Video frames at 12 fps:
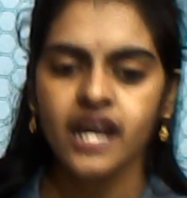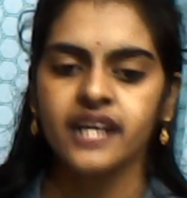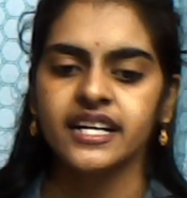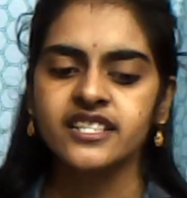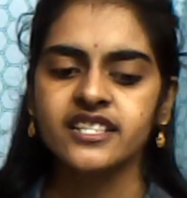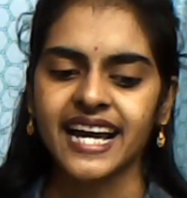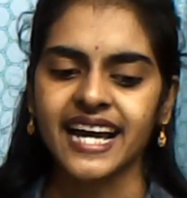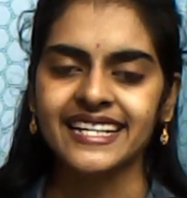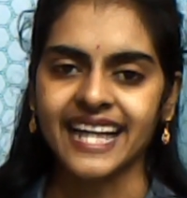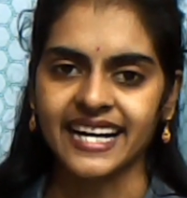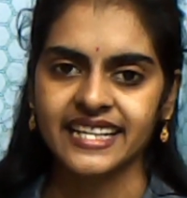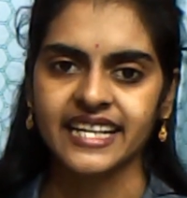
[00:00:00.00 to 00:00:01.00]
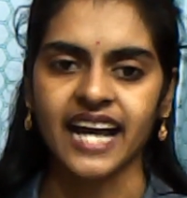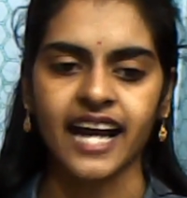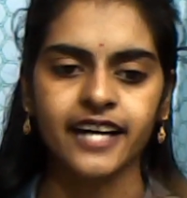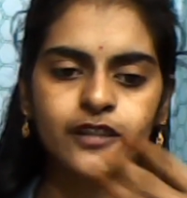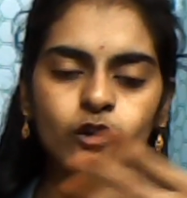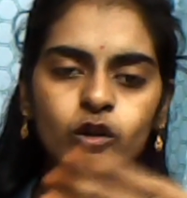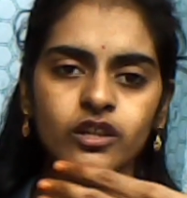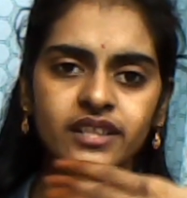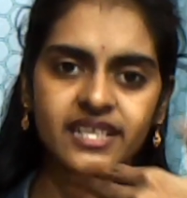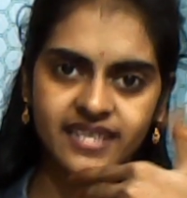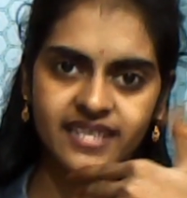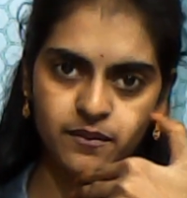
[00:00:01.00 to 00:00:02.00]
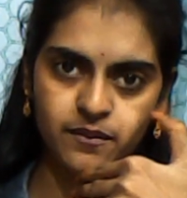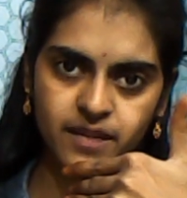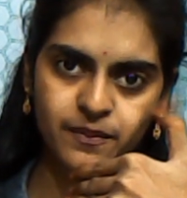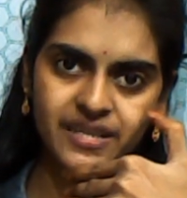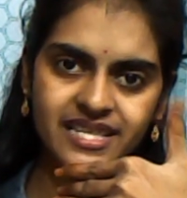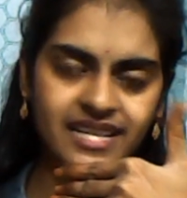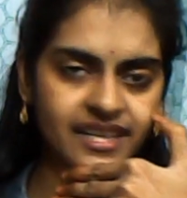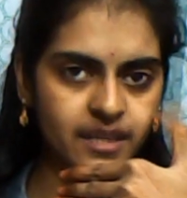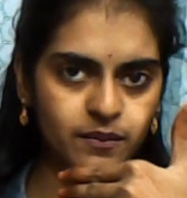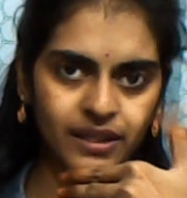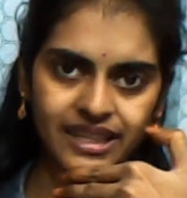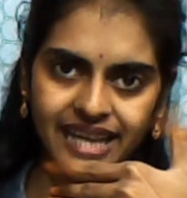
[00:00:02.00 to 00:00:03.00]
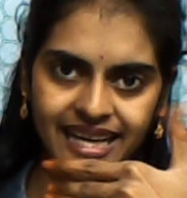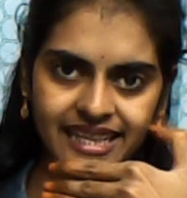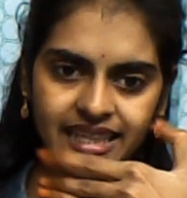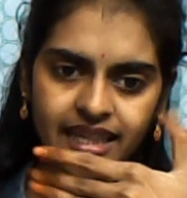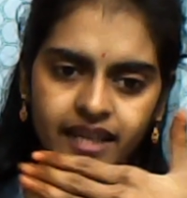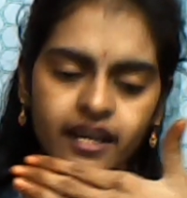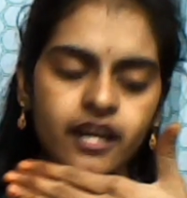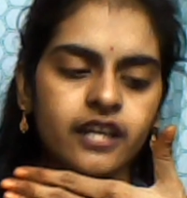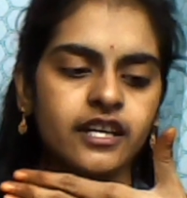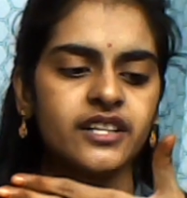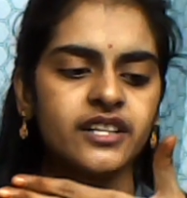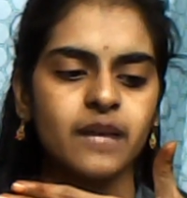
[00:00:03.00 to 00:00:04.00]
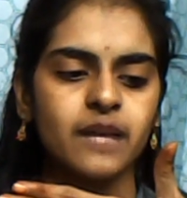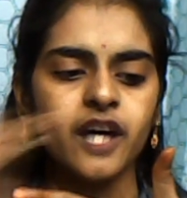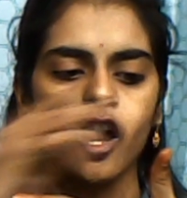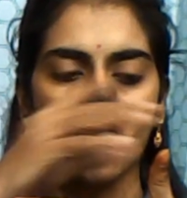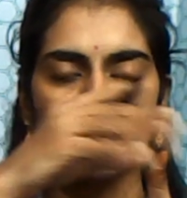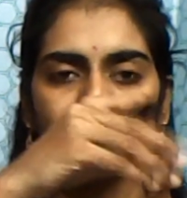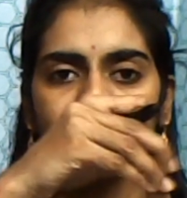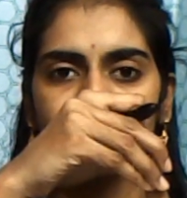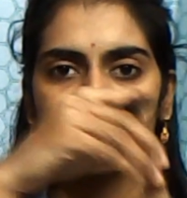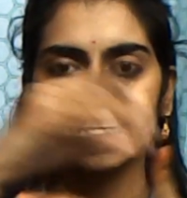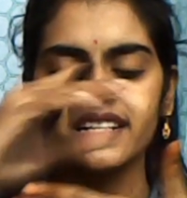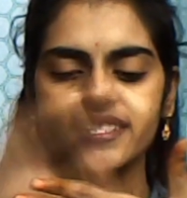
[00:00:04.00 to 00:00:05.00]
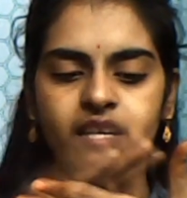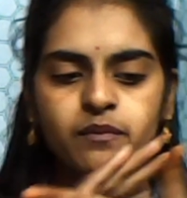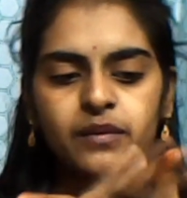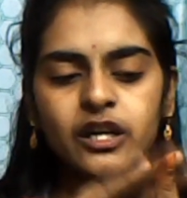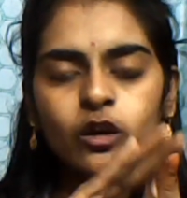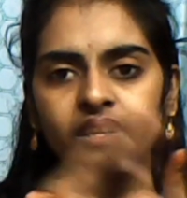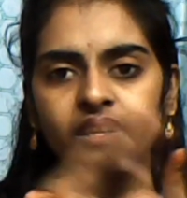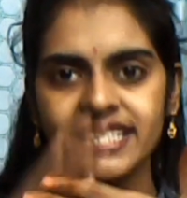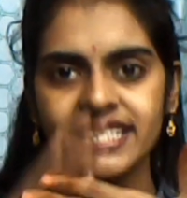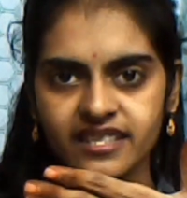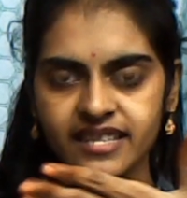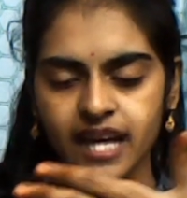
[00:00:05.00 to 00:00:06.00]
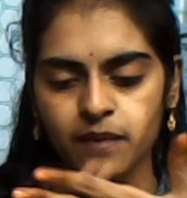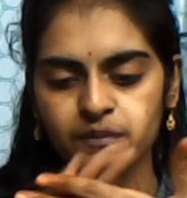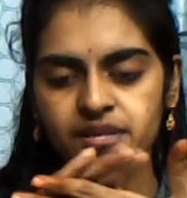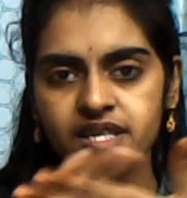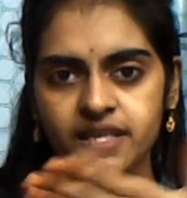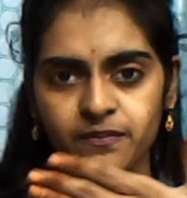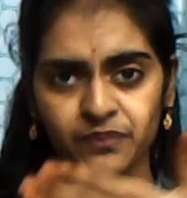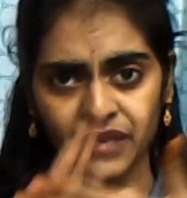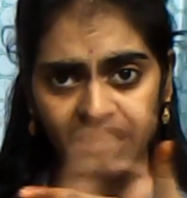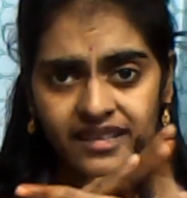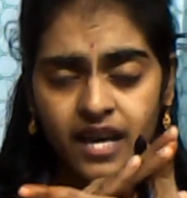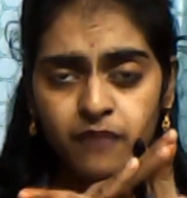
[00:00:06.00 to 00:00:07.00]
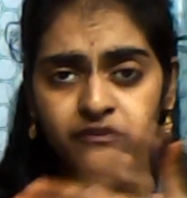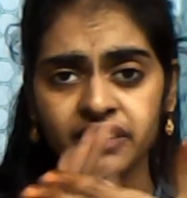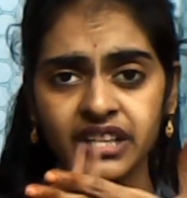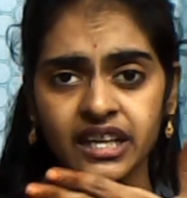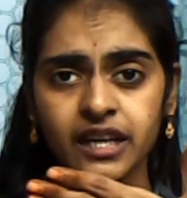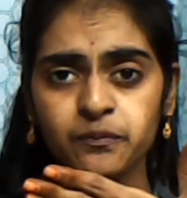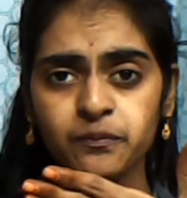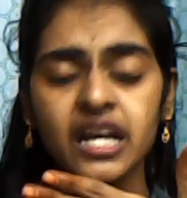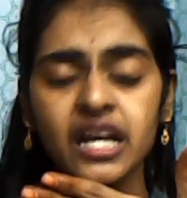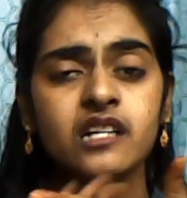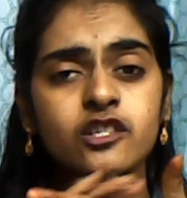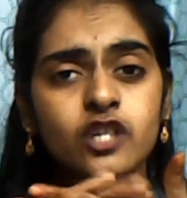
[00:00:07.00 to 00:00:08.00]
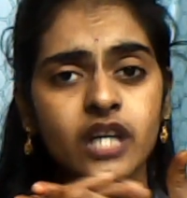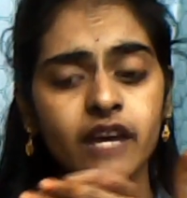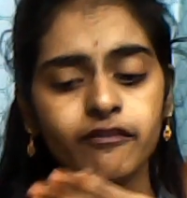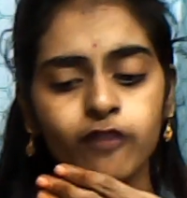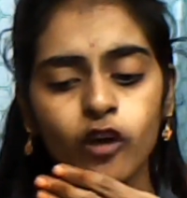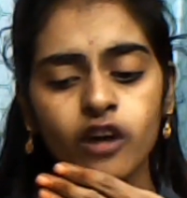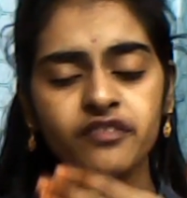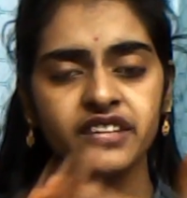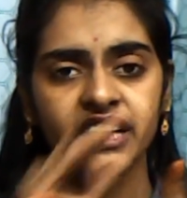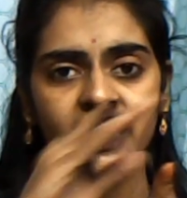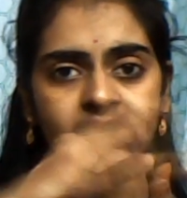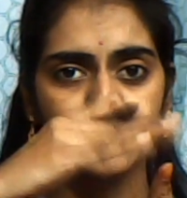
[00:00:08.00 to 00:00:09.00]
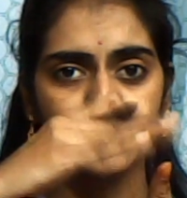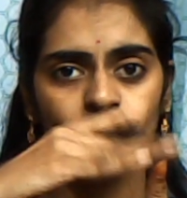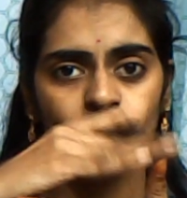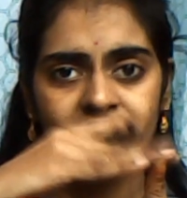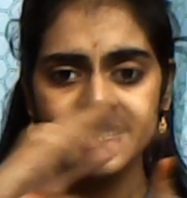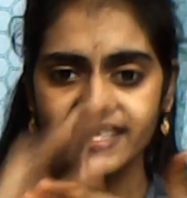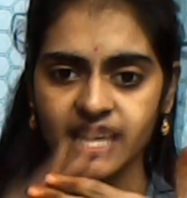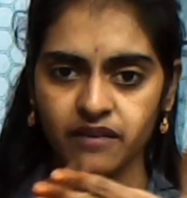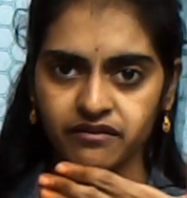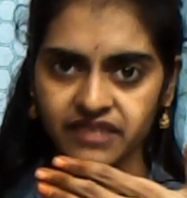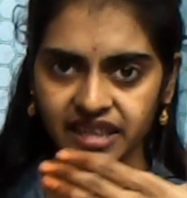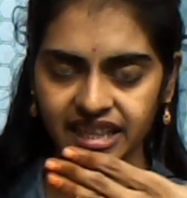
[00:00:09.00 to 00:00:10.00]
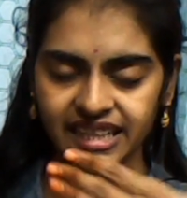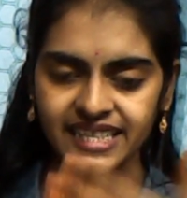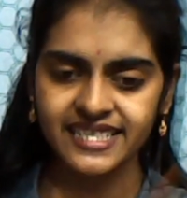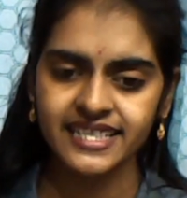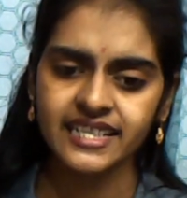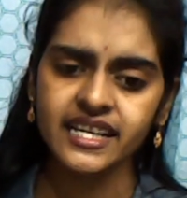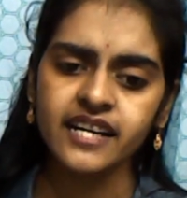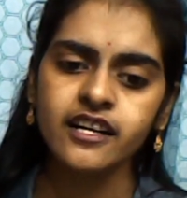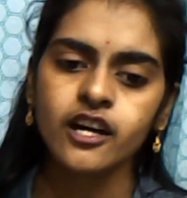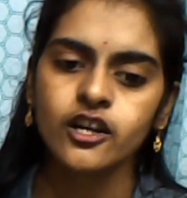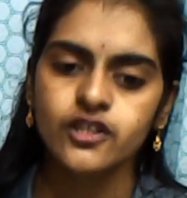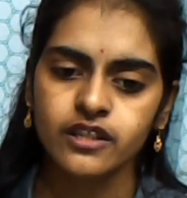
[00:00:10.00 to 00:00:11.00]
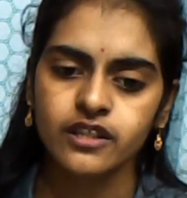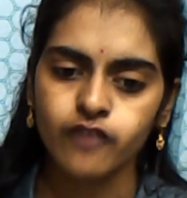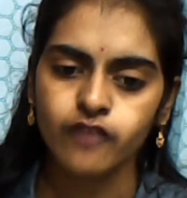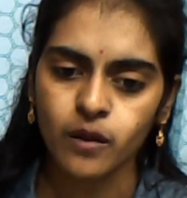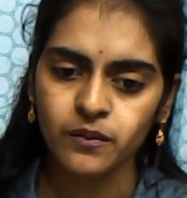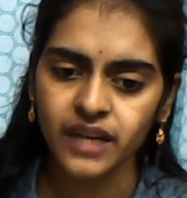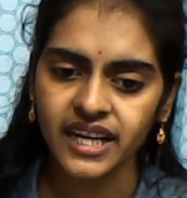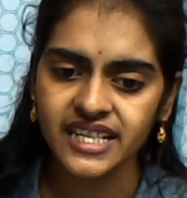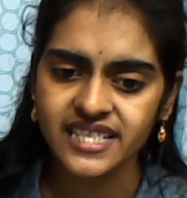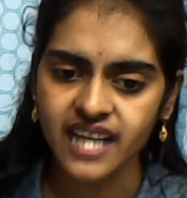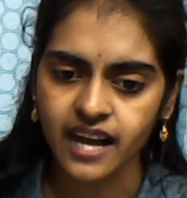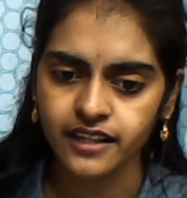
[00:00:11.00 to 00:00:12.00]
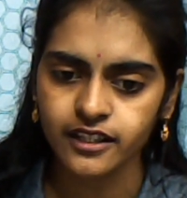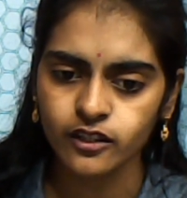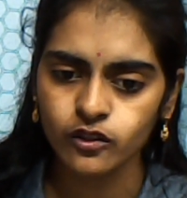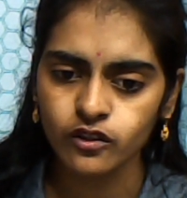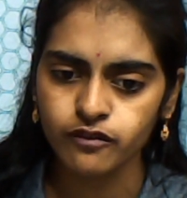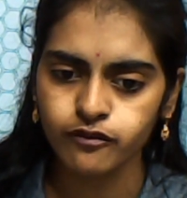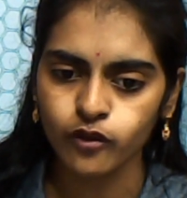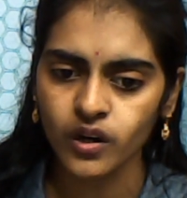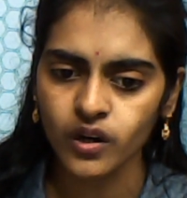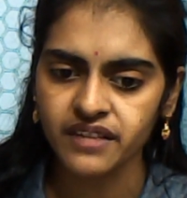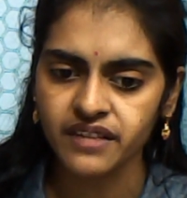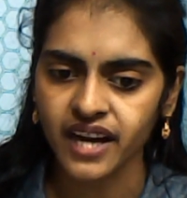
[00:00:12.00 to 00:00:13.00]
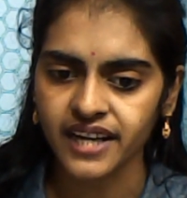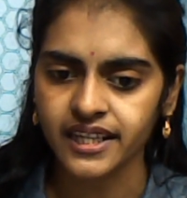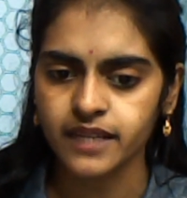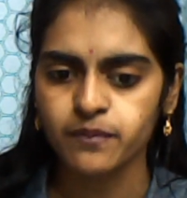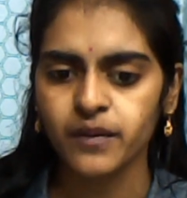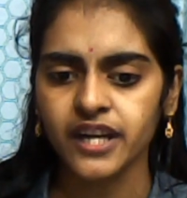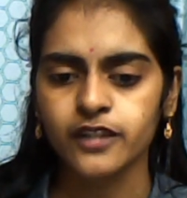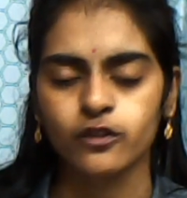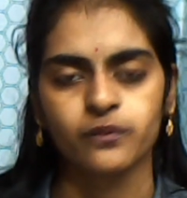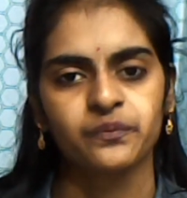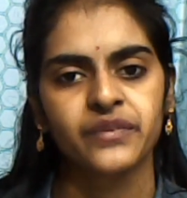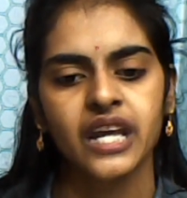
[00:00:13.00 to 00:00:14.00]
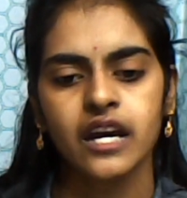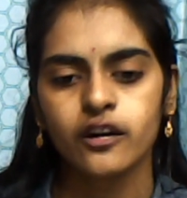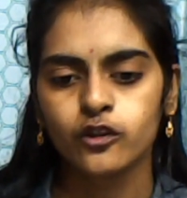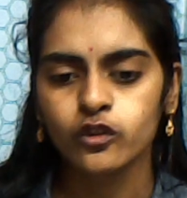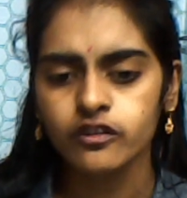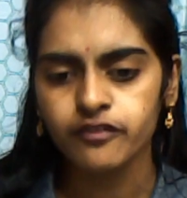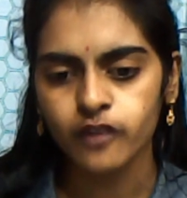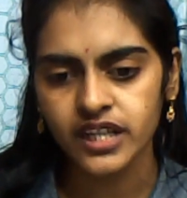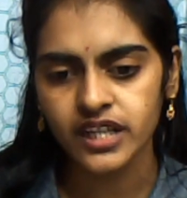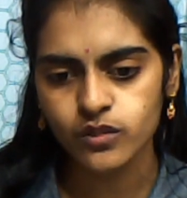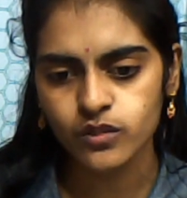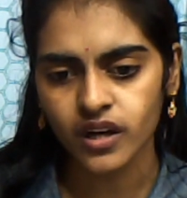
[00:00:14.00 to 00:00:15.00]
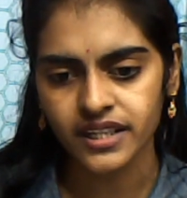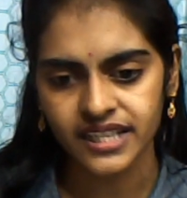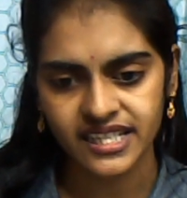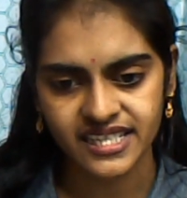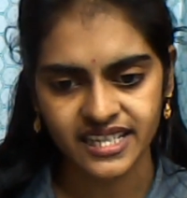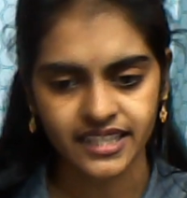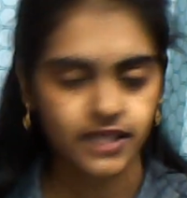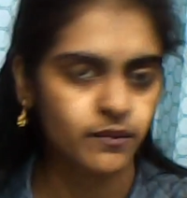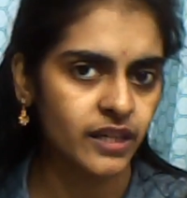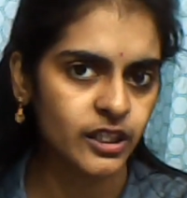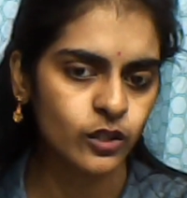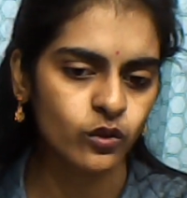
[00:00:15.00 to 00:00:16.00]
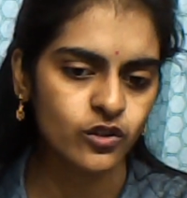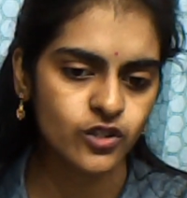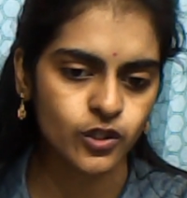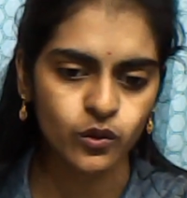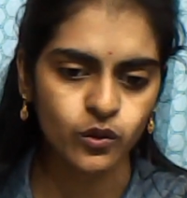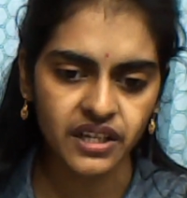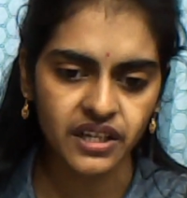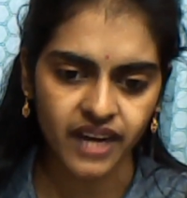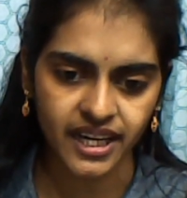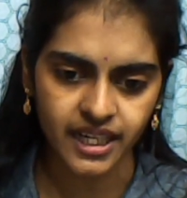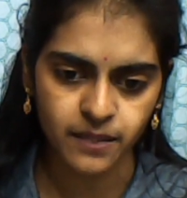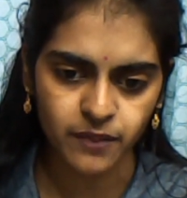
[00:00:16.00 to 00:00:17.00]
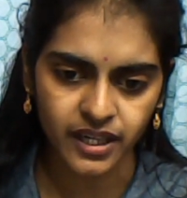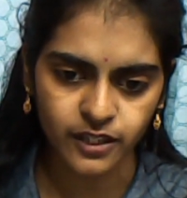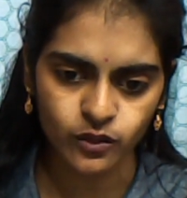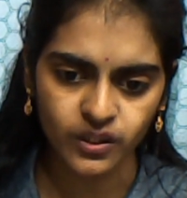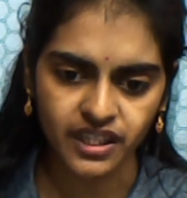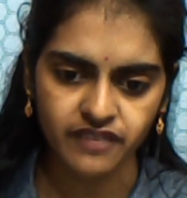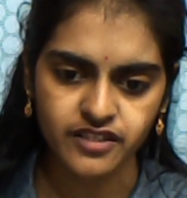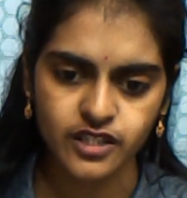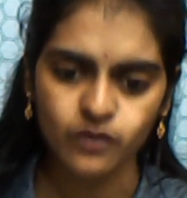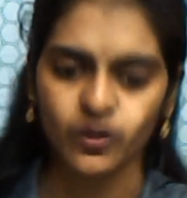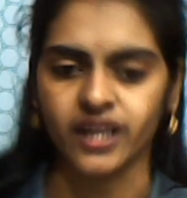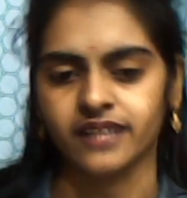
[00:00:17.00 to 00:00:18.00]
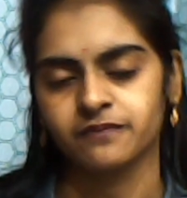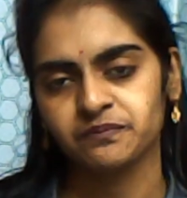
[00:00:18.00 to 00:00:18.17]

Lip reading: Now sine 90. I told you this thumbs up is nothing but 90. Now tell me how many fingers are below this thumb finger. So you have 4 fingers below this thumb finger, isn't it? So the formula is under root 4 divided by 2. Root 4 is what? It is nothing but 2. So 2 divided by 2 gives you 1.